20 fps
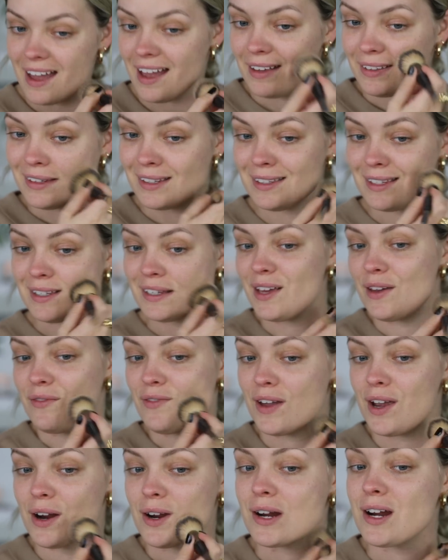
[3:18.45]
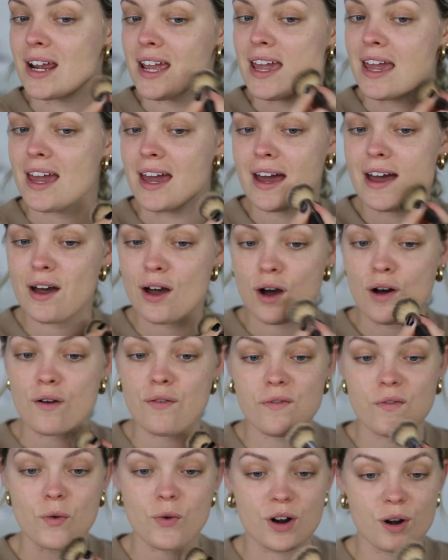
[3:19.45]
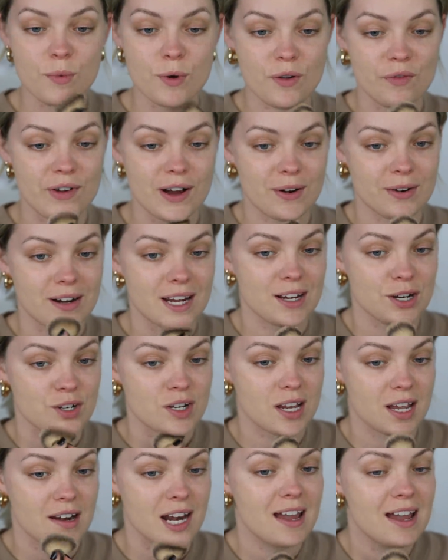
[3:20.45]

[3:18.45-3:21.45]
And this is a very affordable foundation,